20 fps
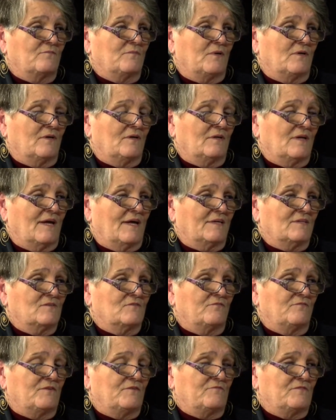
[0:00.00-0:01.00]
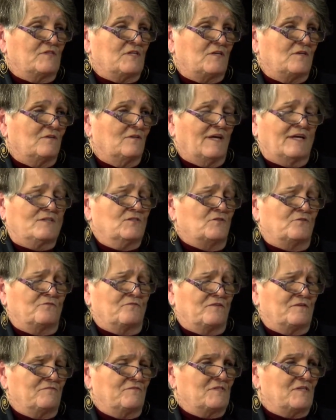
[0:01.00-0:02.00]

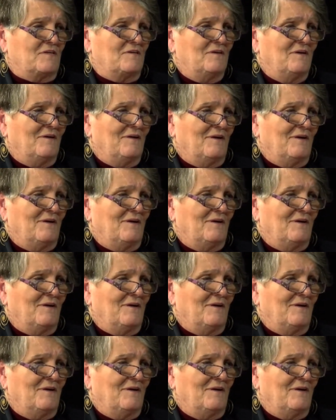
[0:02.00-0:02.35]
250